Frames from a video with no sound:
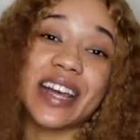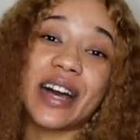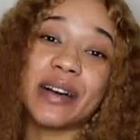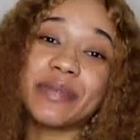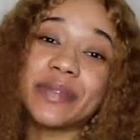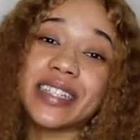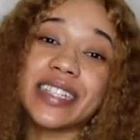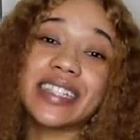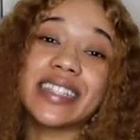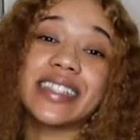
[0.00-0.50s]

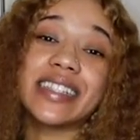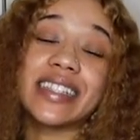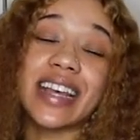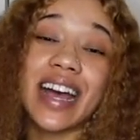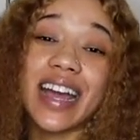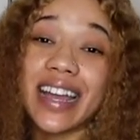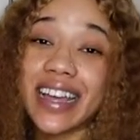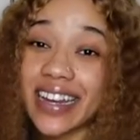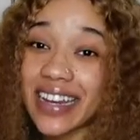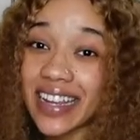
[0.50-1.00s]
I'm
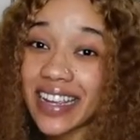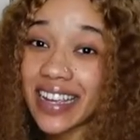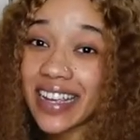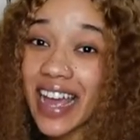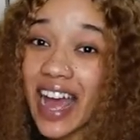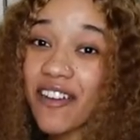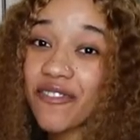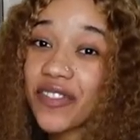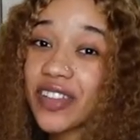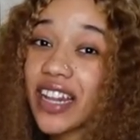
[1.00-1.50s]
excited.
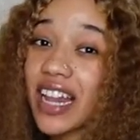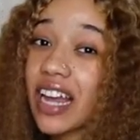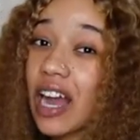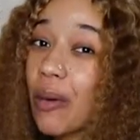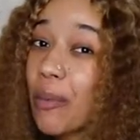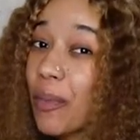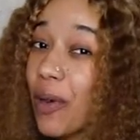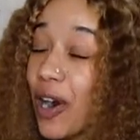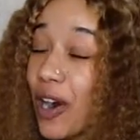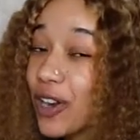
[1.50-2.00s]
I feel like
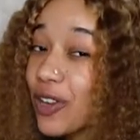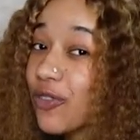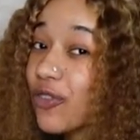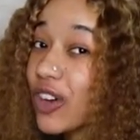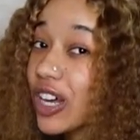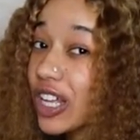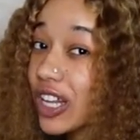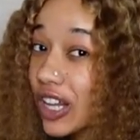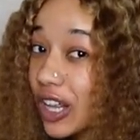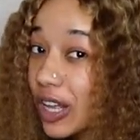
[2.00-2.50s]
I'm part of
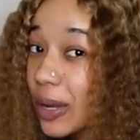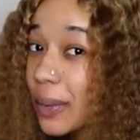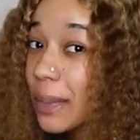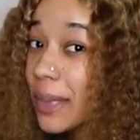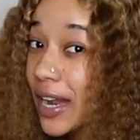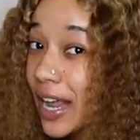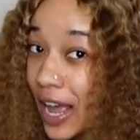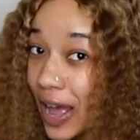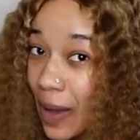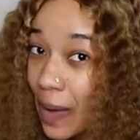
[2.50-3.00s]
a
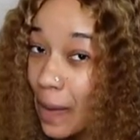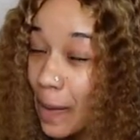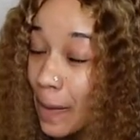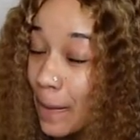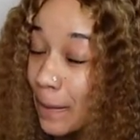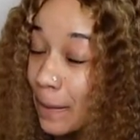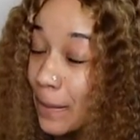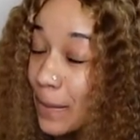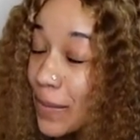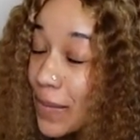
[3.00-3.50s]
club now
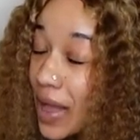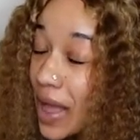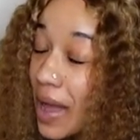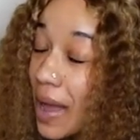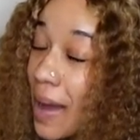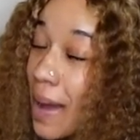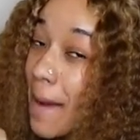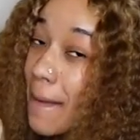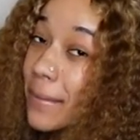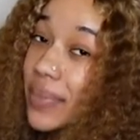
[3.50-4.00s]

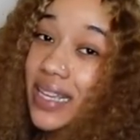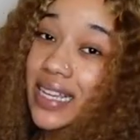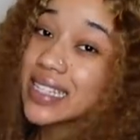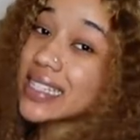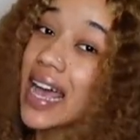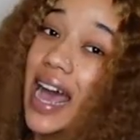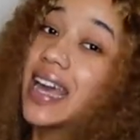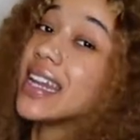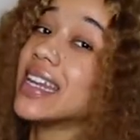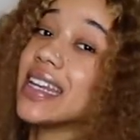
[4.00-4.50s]

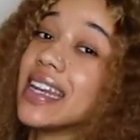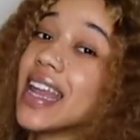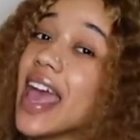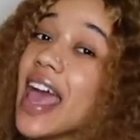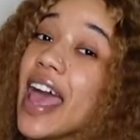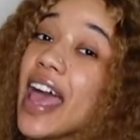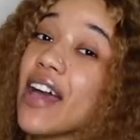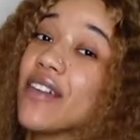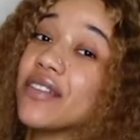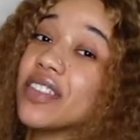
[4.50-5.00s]
because I didn't
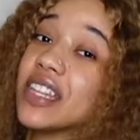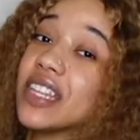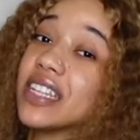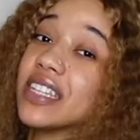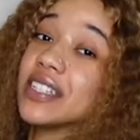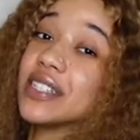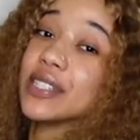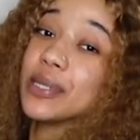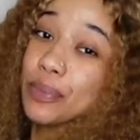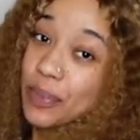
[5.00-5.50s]
have
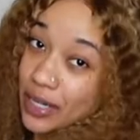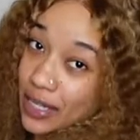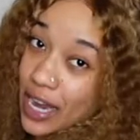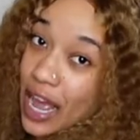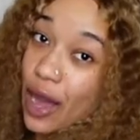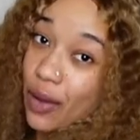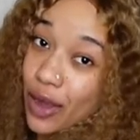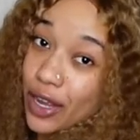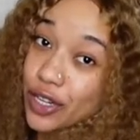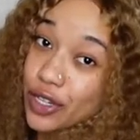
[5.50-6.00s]
this, but
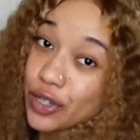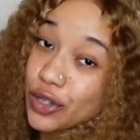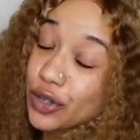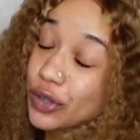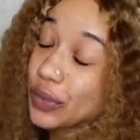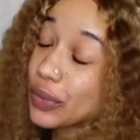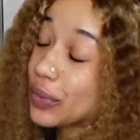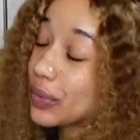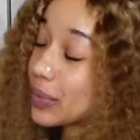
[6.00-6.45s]
now I do.